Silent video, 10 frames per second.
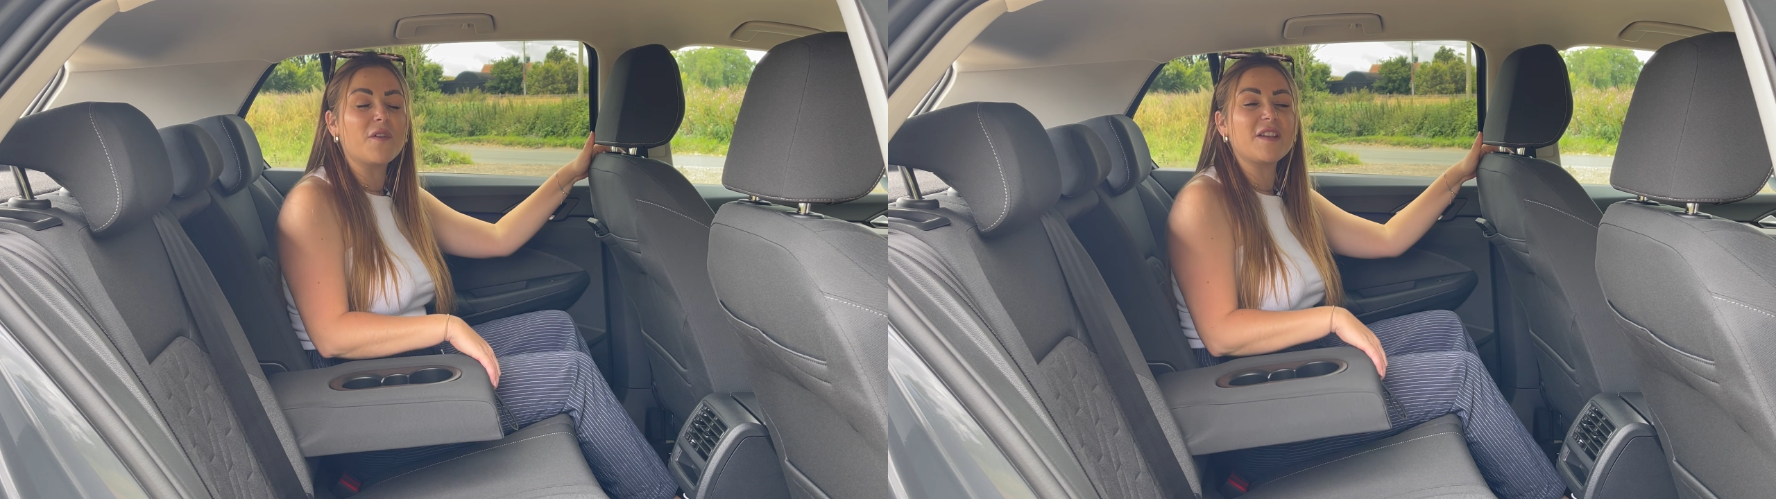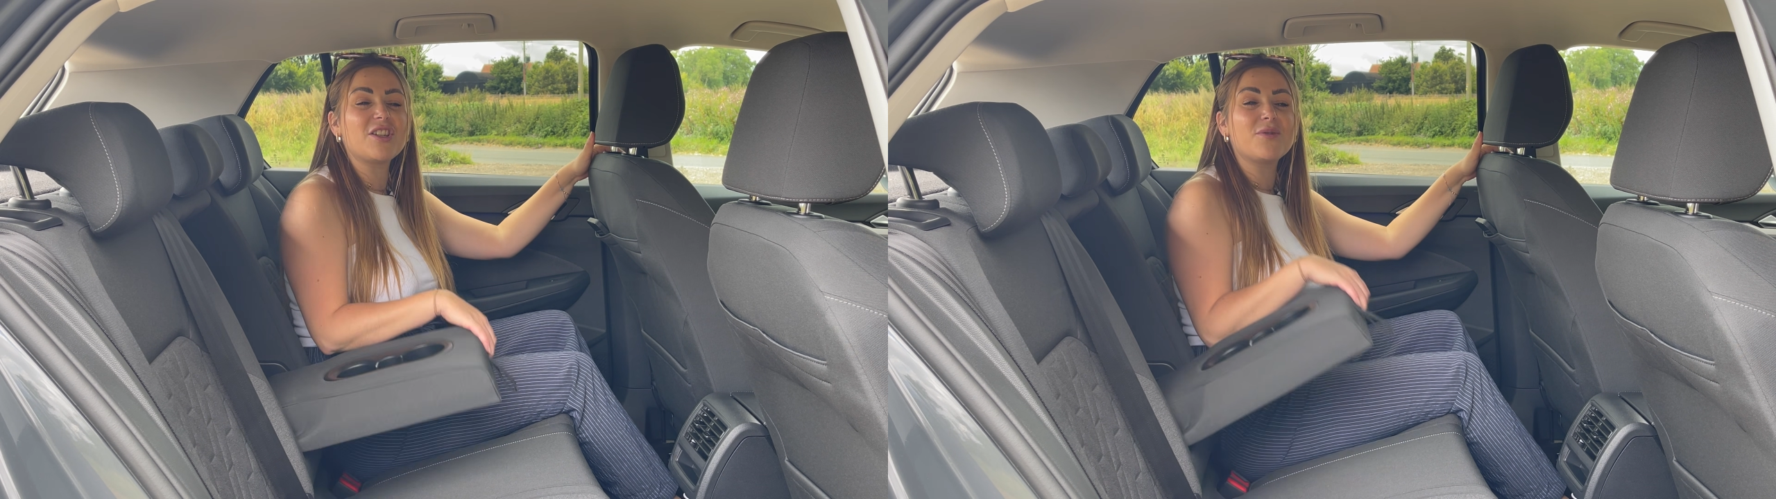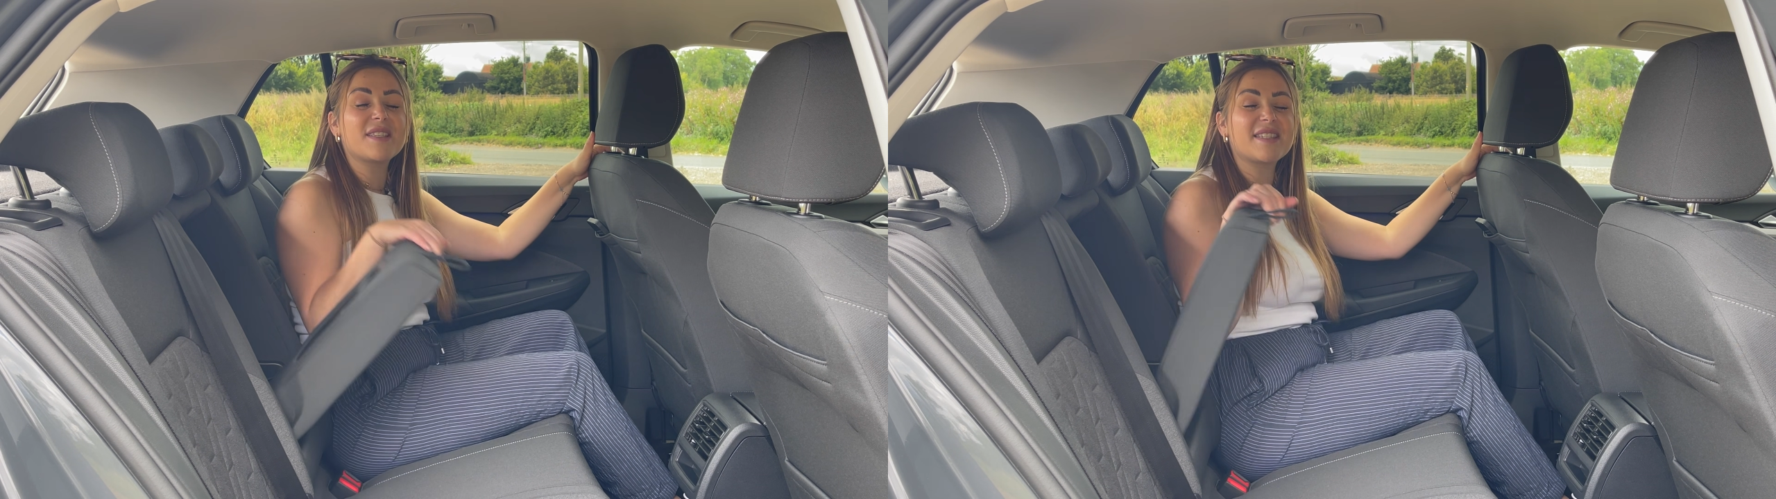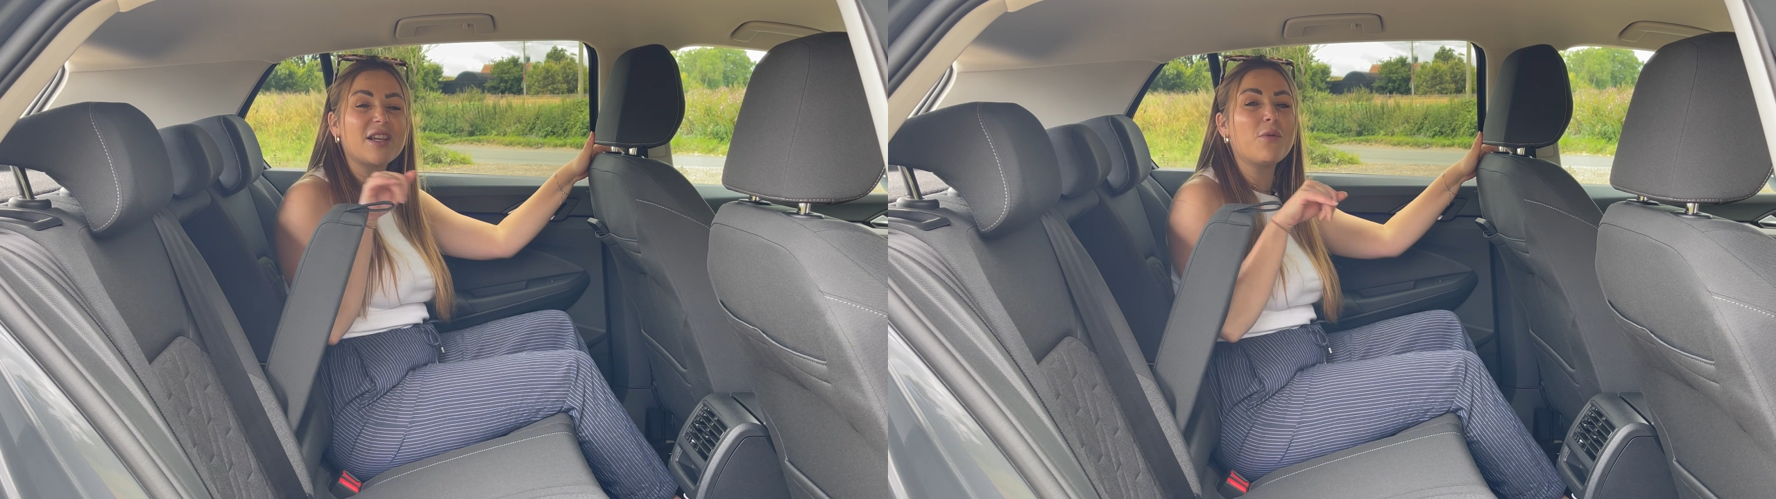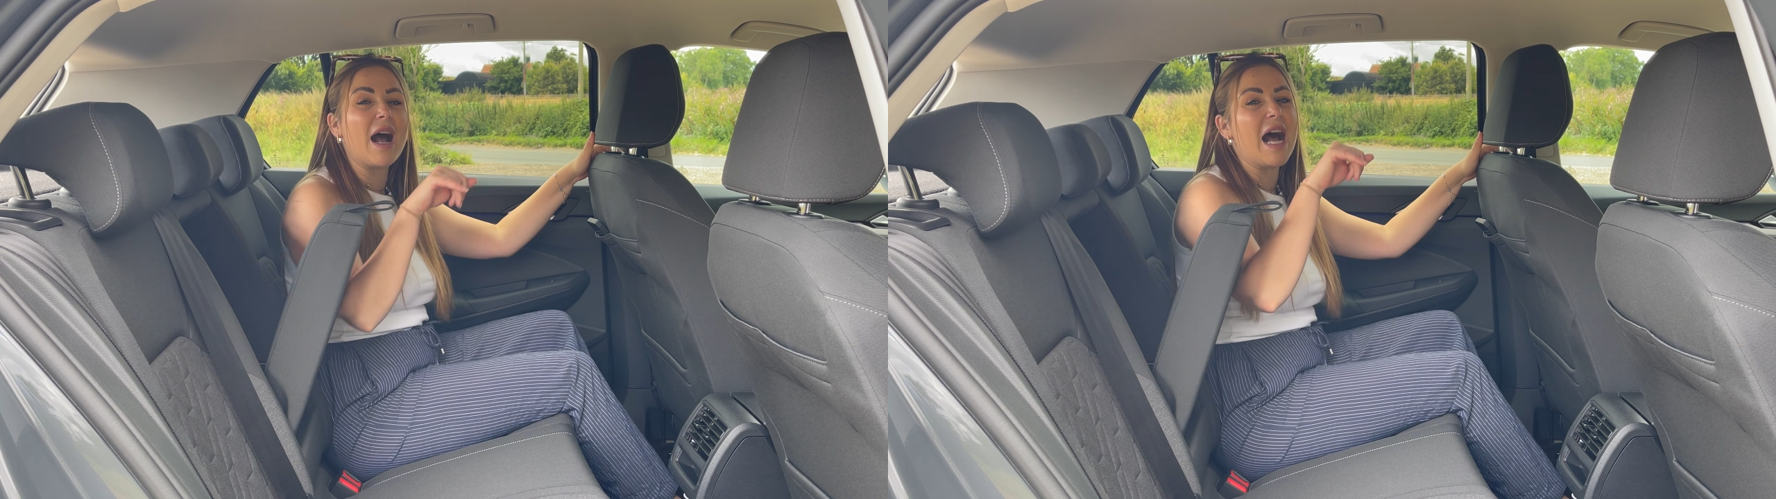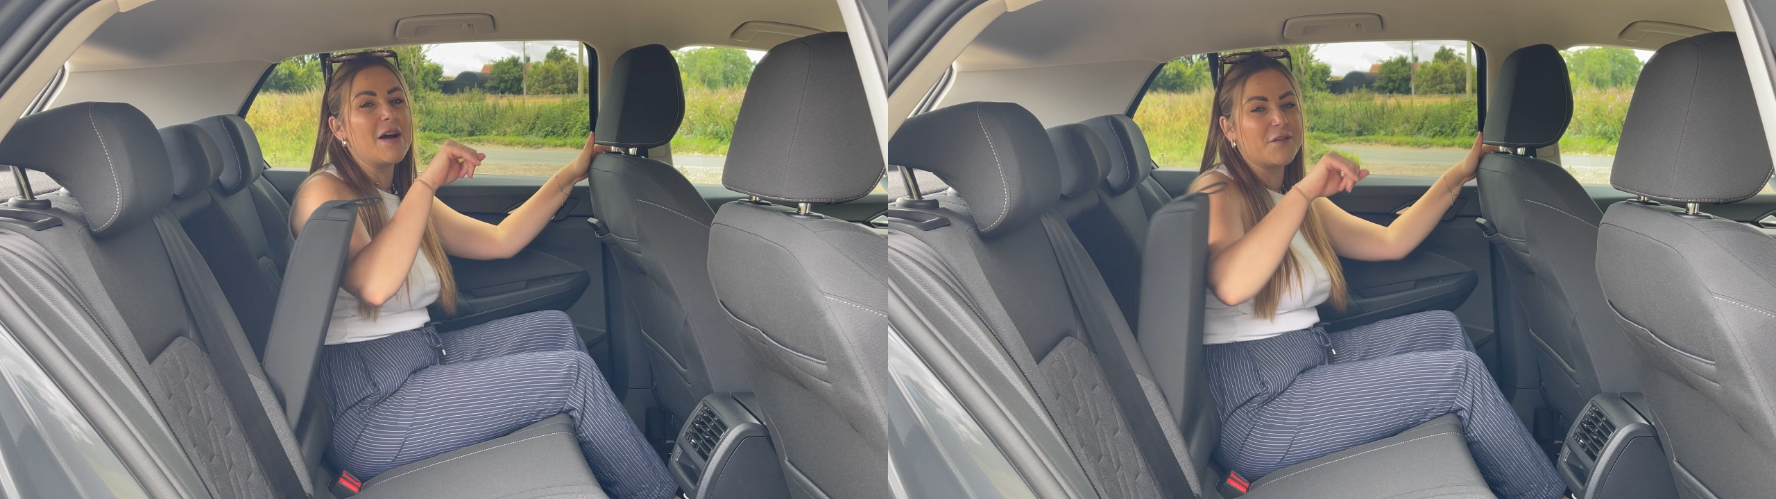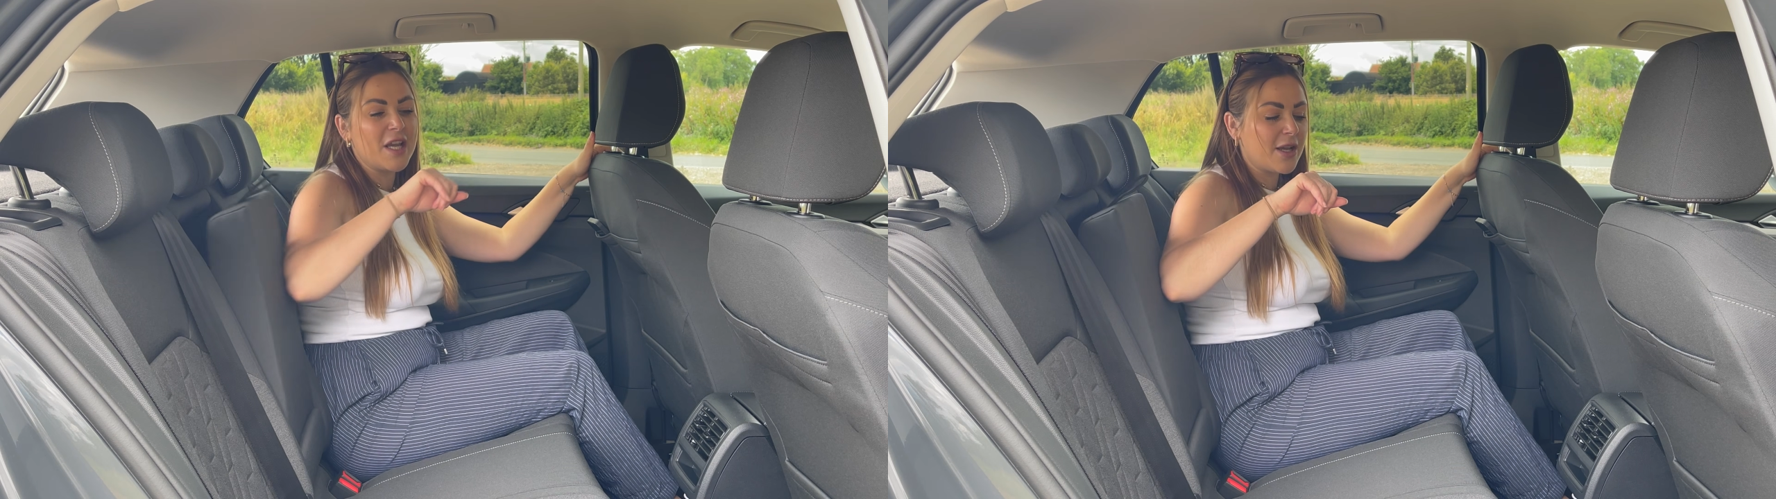is you still have